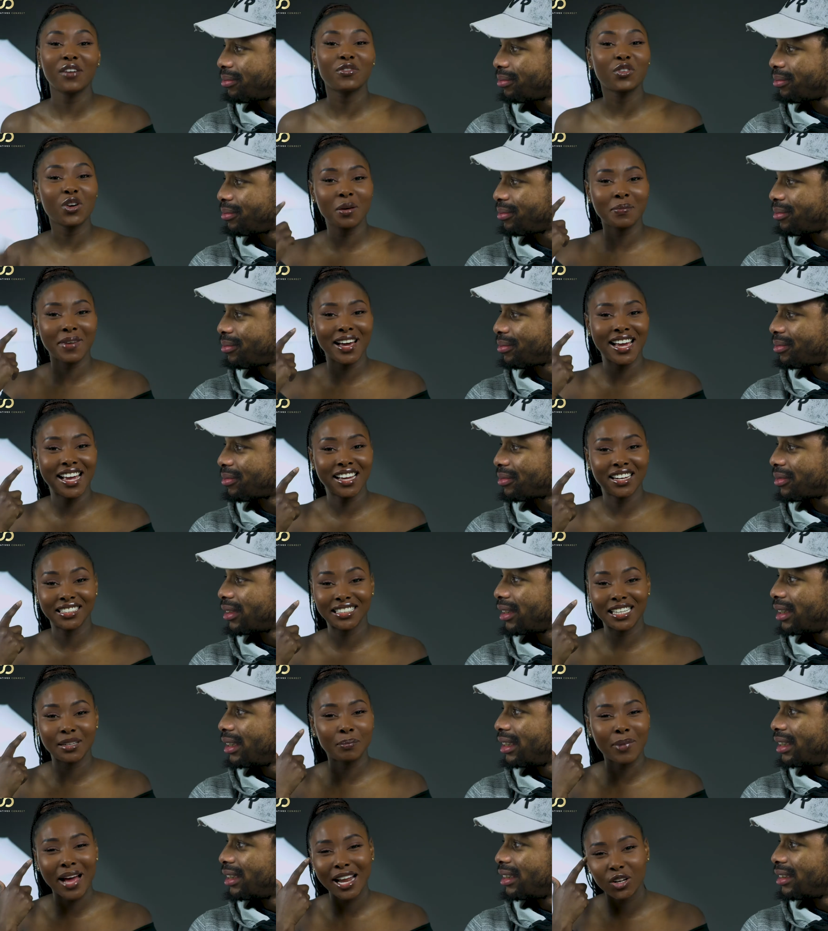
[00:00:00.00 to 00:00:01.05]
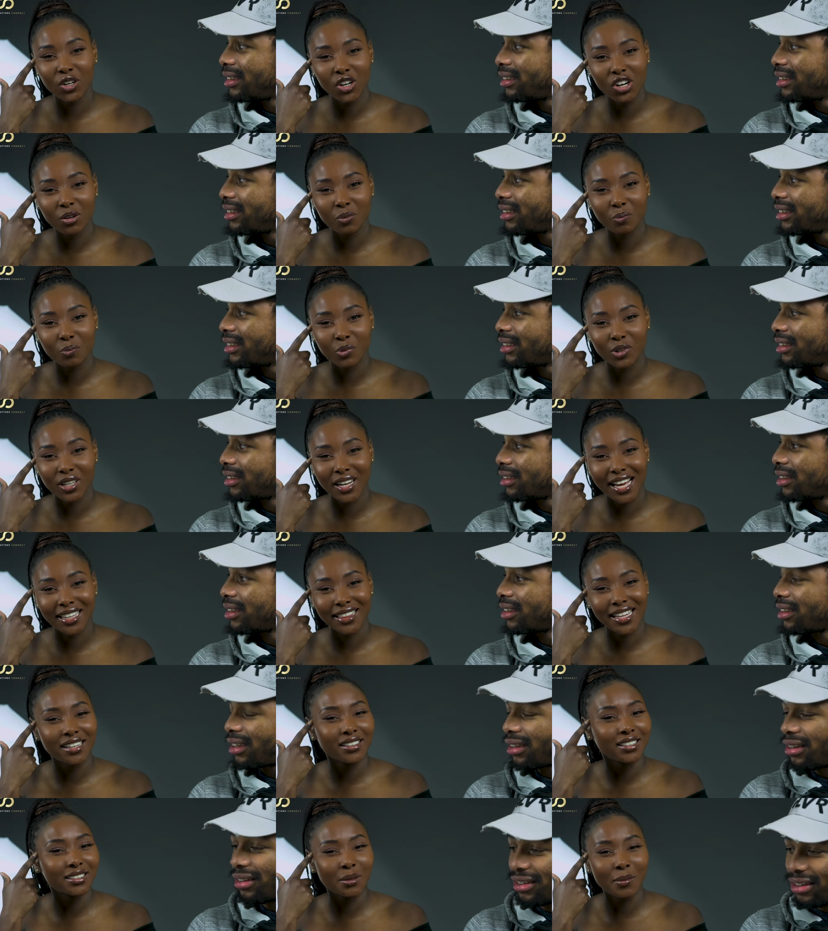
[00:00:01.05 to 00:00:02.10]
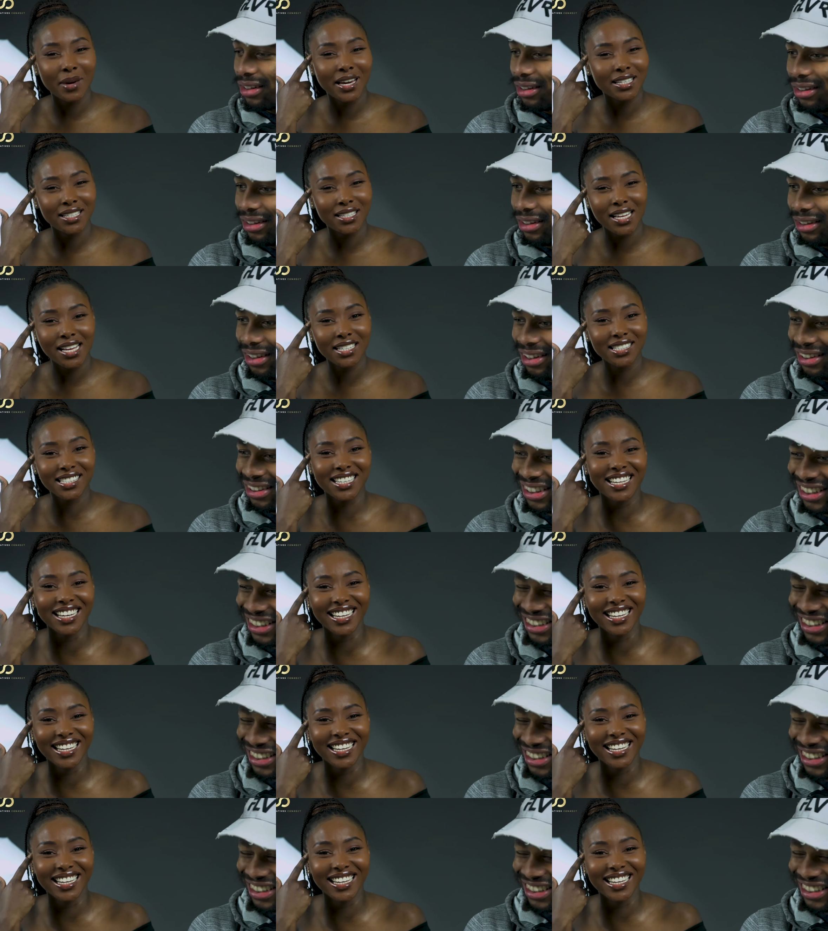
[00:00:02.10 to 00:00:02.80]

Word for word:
Speaker 1: what I've got in my head, I said padlock, but like that doesn't make sense.